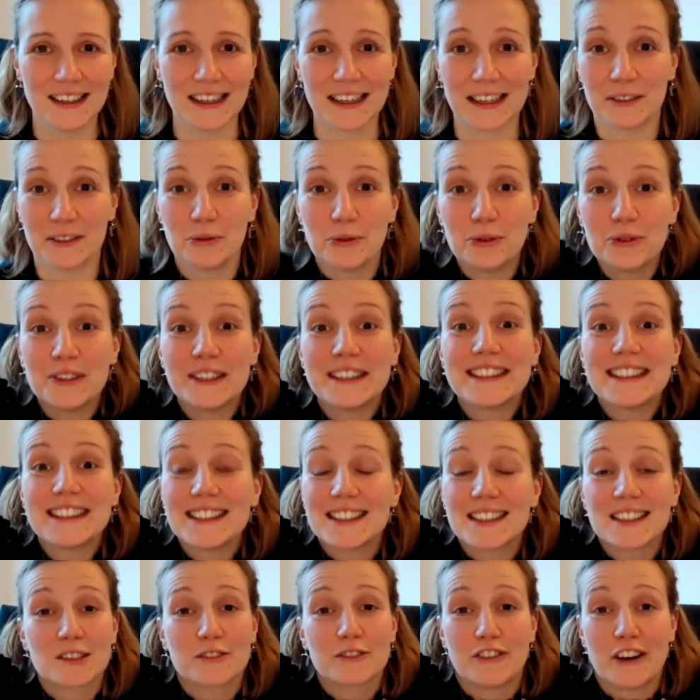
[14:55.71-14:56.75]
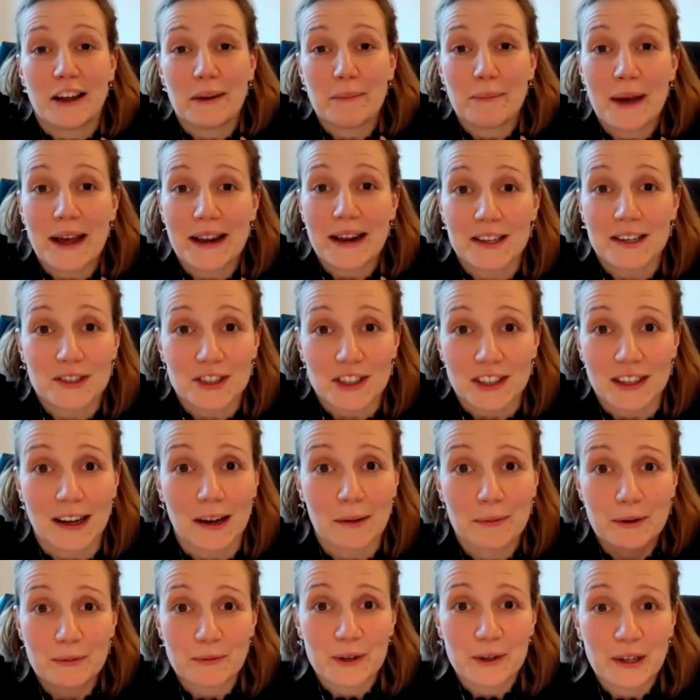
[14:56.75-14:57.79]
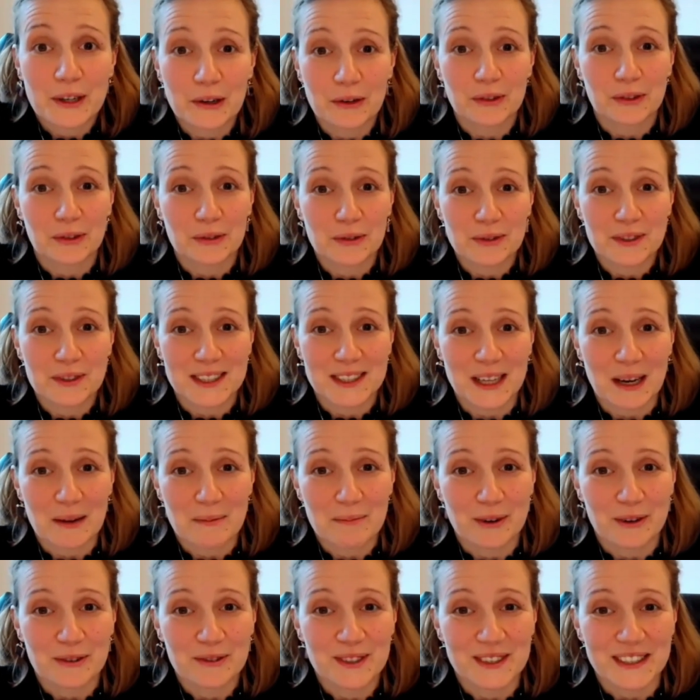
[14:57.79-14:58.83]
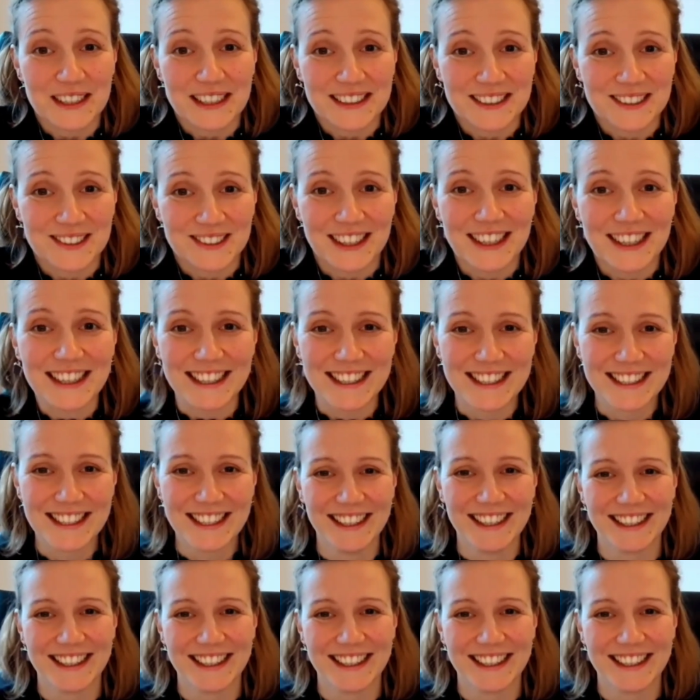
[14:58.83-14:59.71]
Or indeed as a fund manager. I mean, we go through the same process, right?